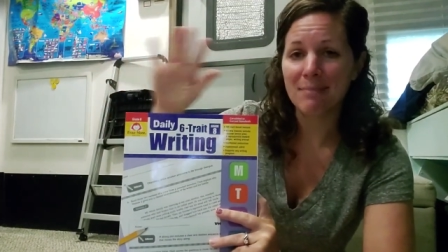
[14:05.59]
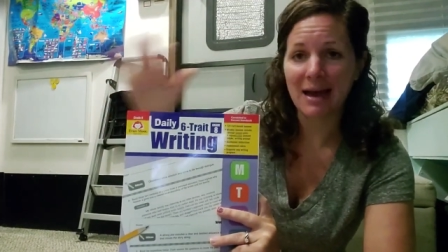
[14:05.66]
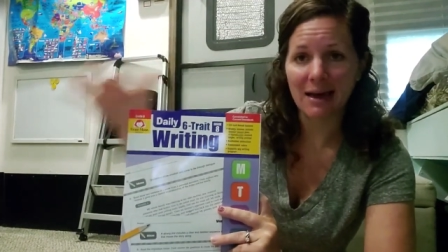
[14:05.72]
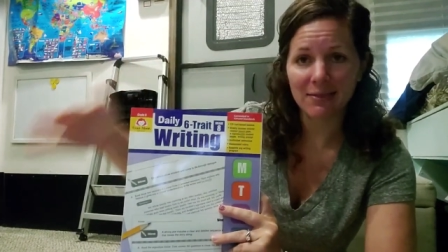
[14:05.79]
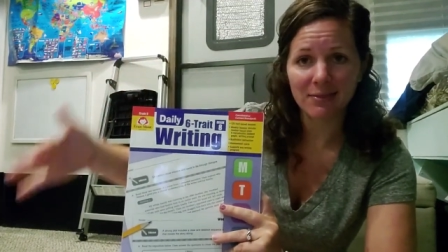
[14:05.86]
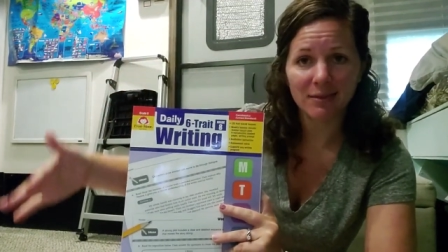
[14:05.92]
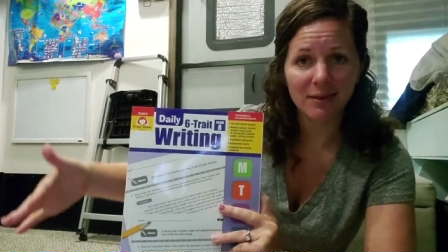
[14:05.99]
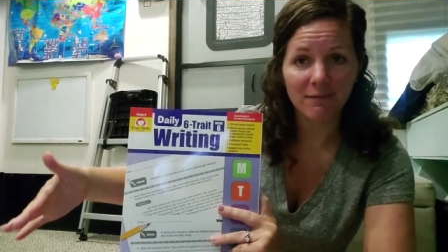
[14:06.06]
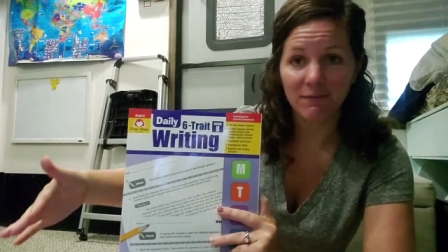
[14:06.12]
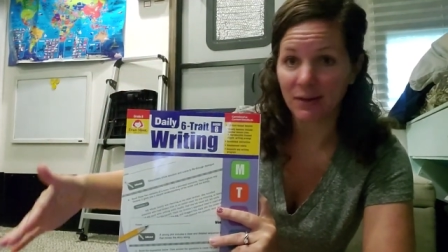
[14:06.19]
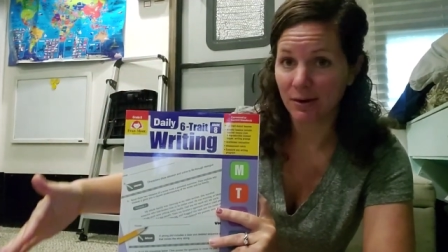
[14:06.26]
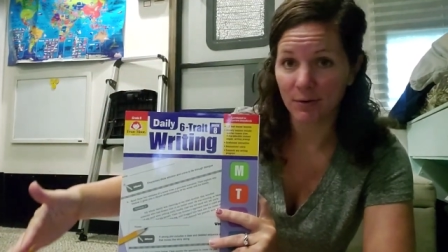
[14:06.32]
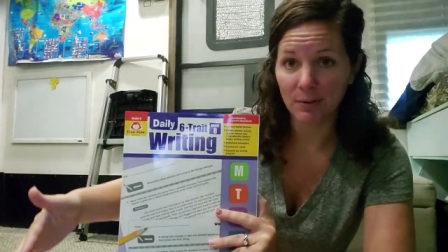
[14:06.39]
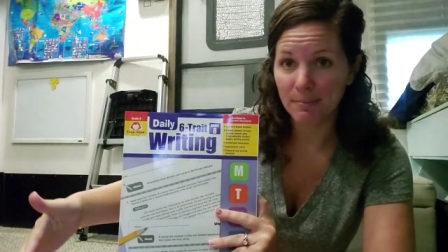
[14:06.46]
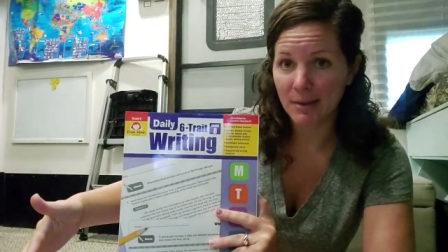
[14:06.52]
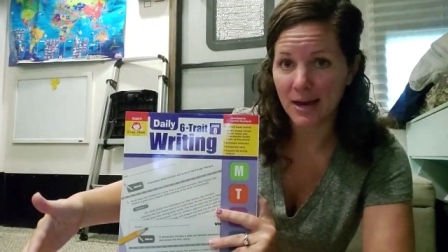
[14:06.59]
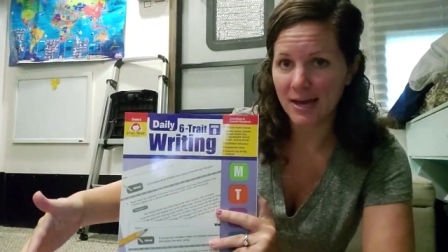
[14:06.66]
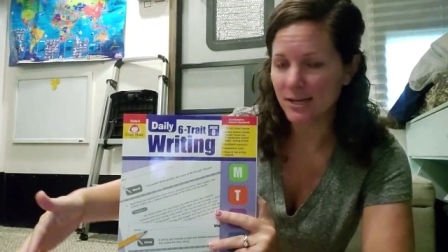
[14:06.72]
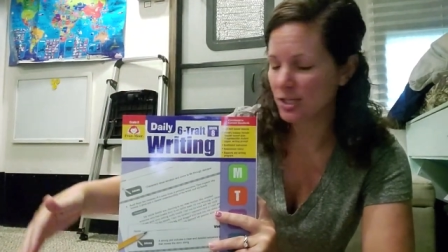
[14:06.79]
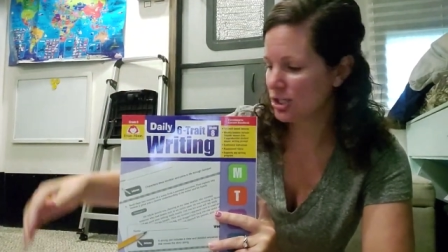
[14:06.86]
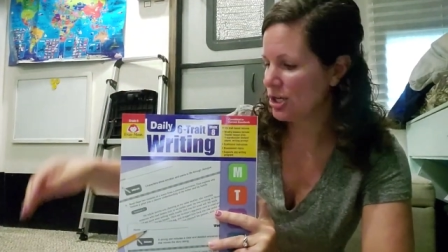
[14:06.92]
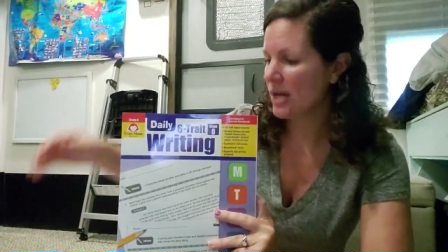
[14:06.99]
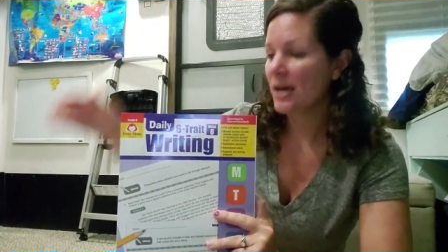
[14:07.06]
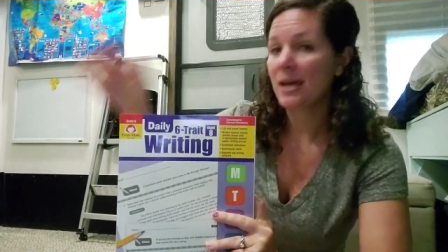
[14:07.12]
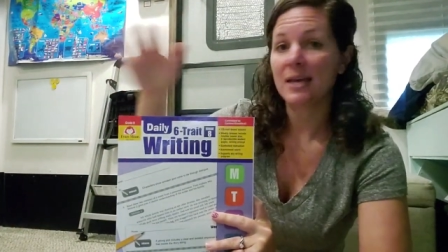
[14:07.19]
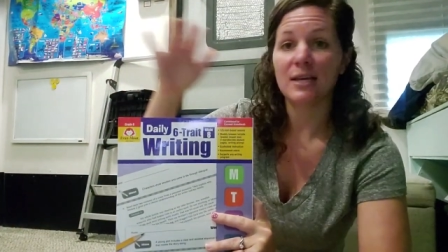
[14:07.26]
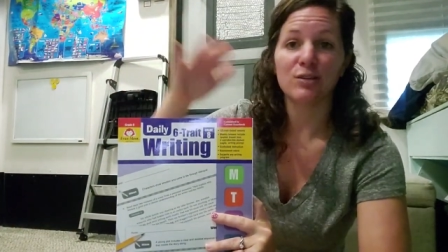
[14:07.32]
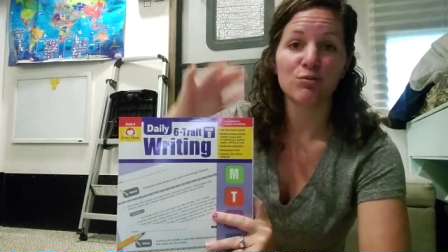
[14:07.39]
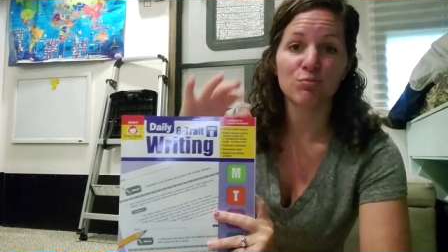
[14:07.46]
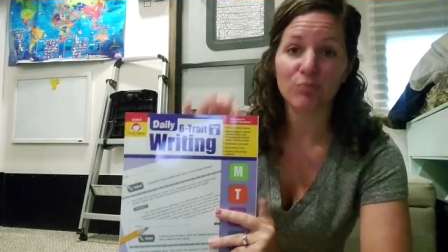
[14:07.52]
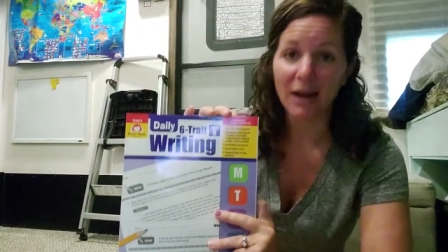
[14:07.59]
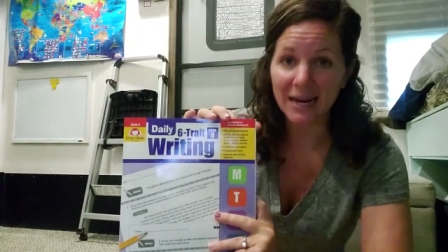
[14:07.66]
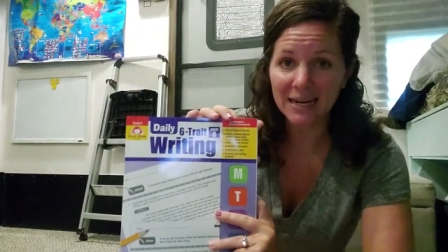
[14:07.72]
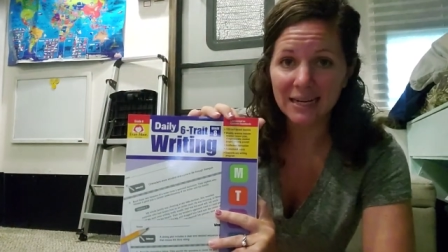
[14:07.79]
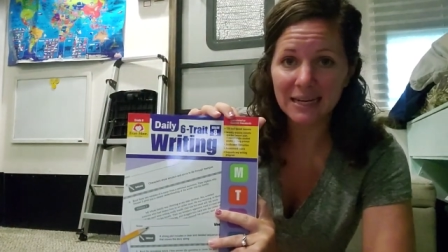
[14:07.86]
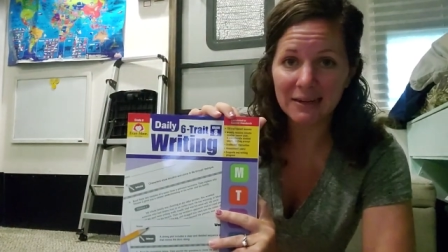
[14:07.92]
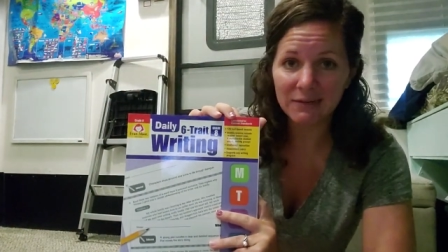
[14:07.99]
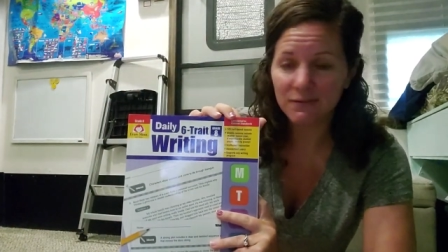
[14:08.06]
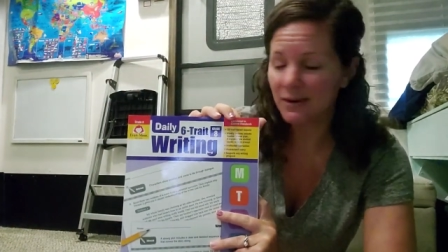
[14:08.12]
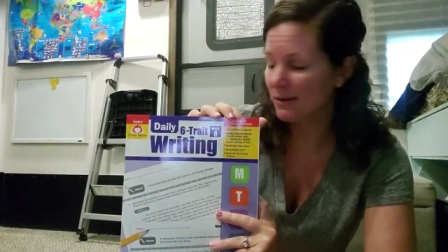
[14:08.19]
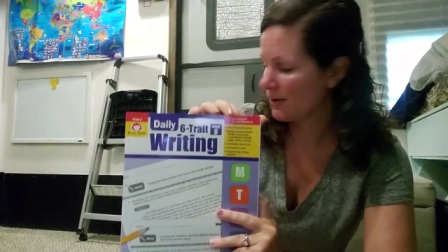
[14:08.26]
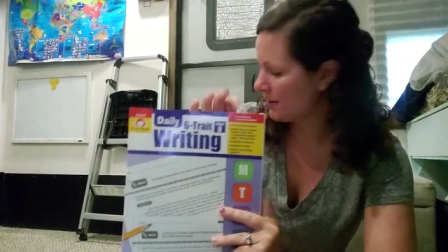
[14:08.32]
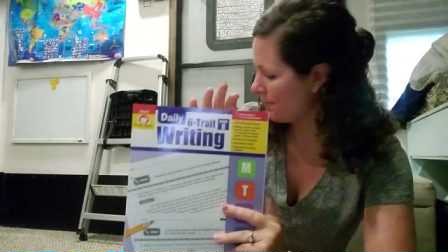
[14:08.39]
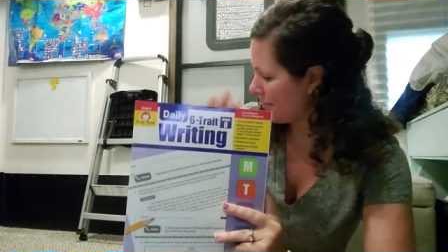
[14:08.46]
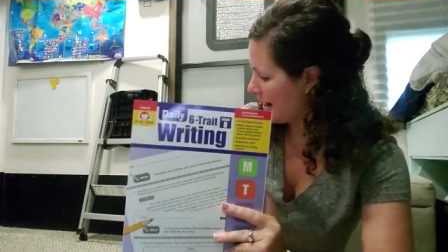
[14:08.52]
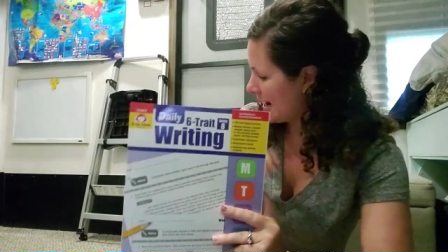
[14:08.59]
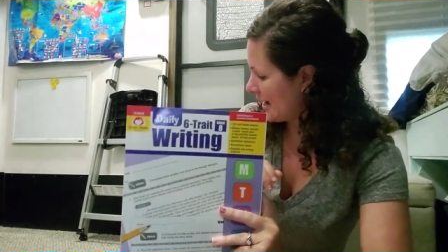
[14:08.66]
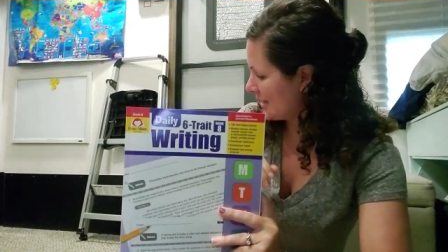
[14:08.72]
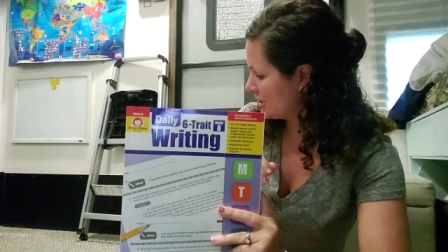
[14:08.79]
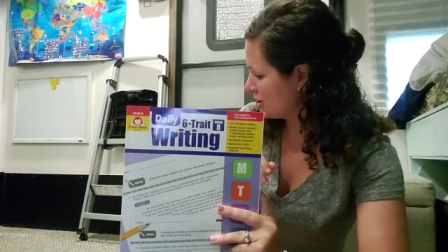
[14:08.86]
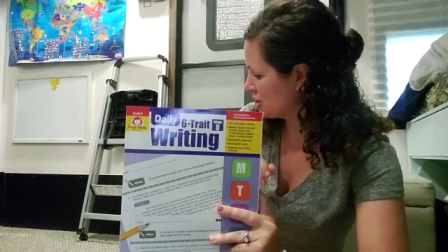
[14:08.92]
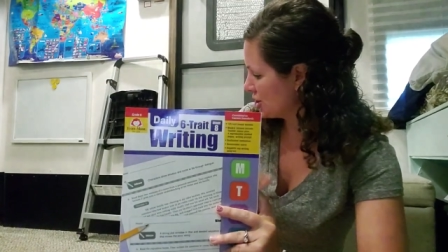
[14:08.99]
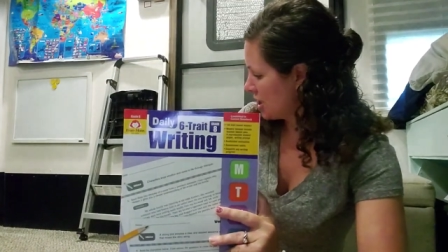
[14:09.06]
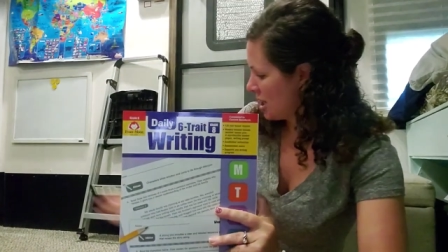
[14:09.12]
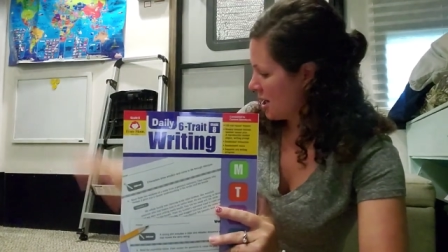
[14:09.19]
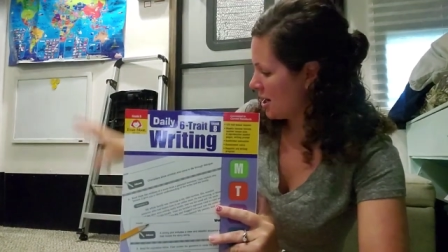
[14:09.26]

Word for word: Math very much, his writing very much,